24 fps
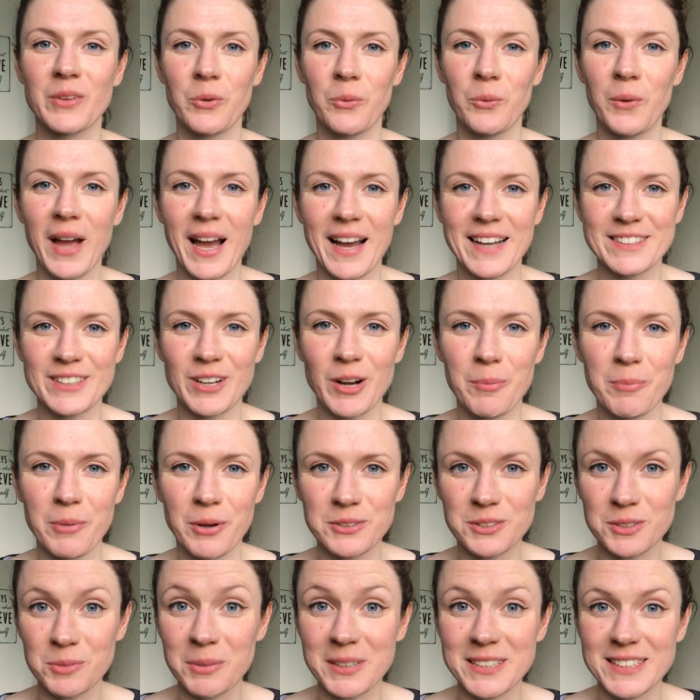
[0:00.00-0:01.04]
We had our
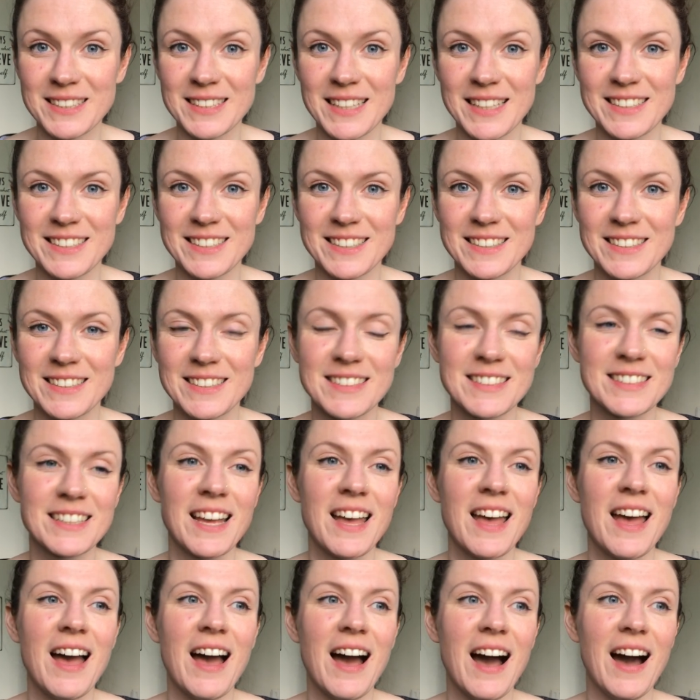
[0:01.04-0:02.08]
poster presentations,
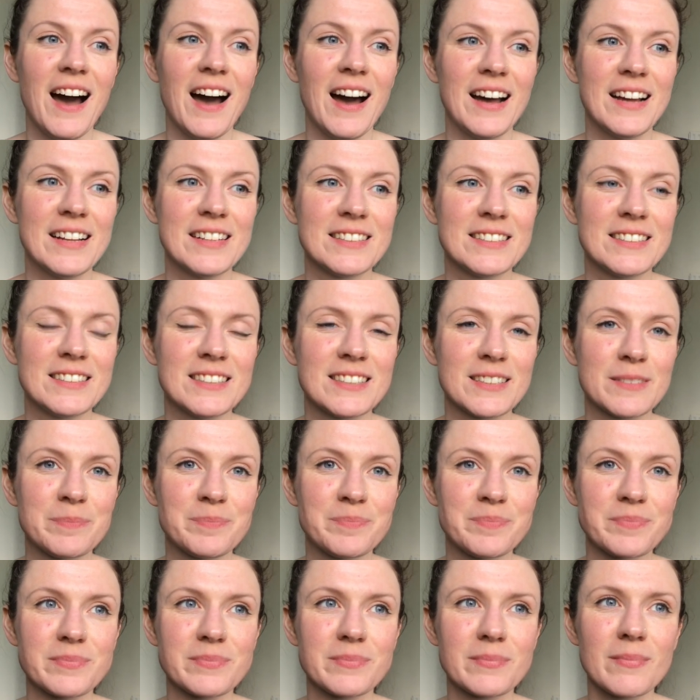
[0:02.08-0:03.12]
and
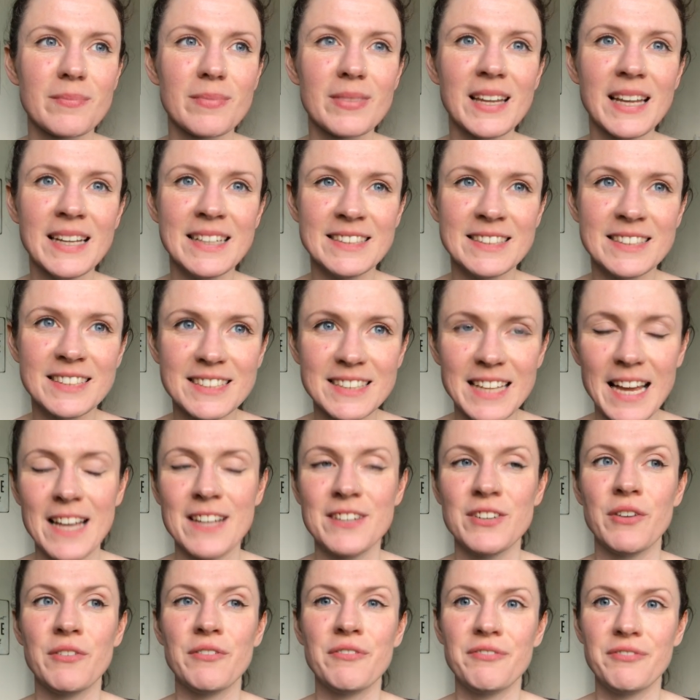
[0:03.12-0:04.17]

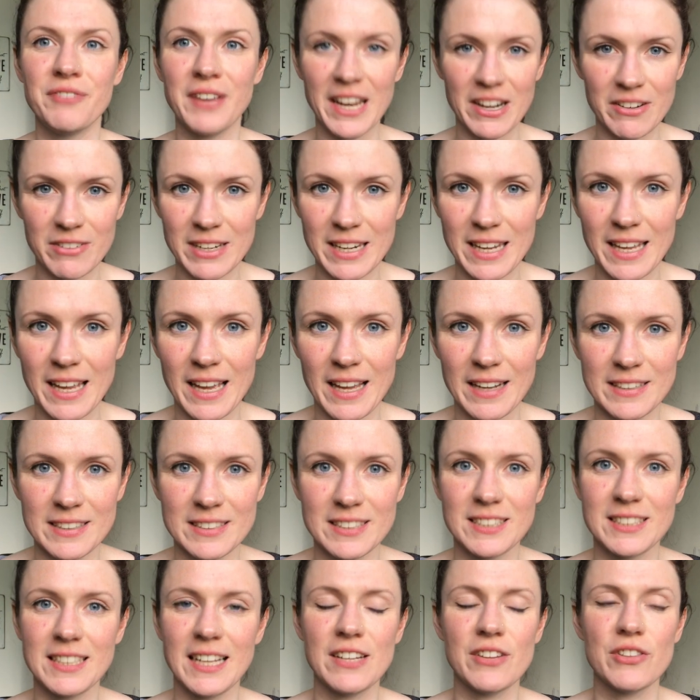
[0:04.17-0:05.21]
instead of fearing it and
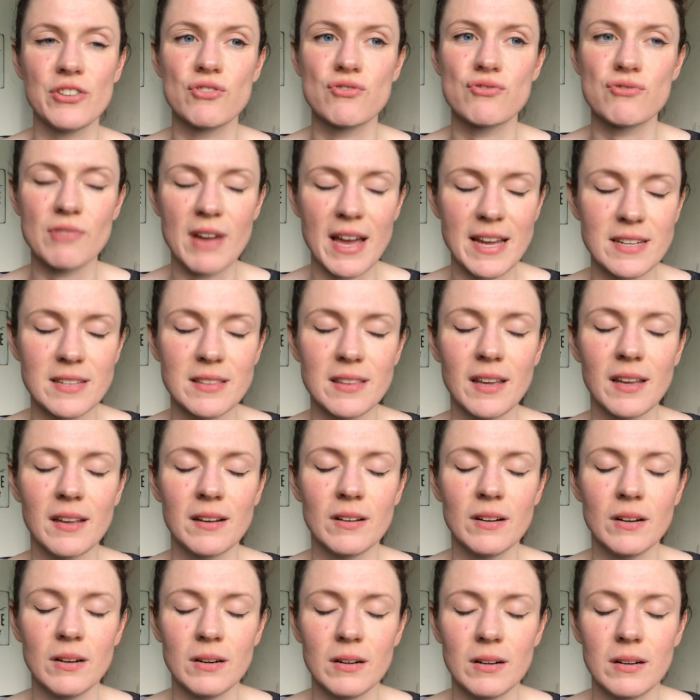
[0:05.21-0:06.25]
instead of the dread and thinking,
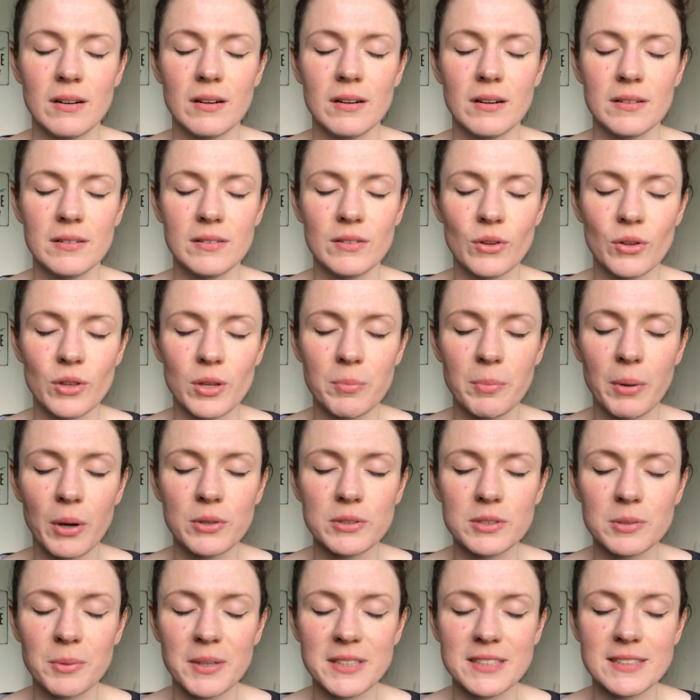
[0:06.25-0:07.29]
oh, another
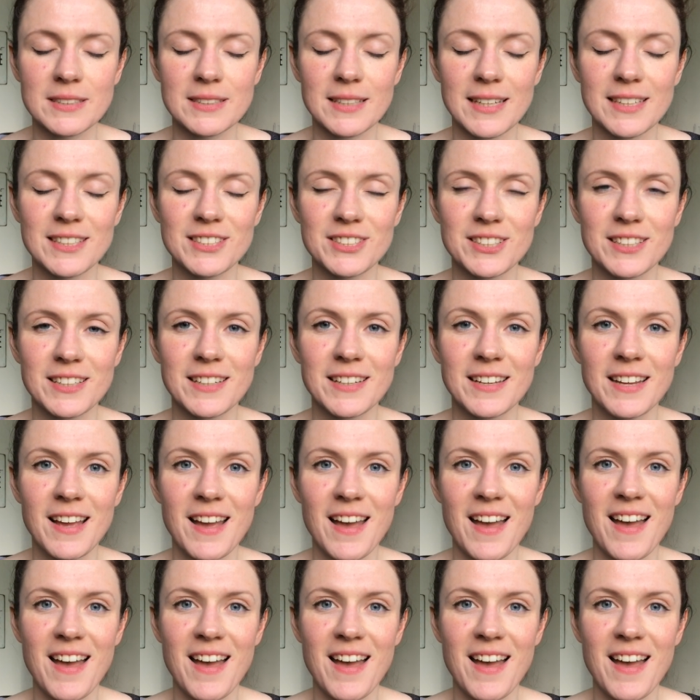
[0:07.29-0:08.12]
poster presentation,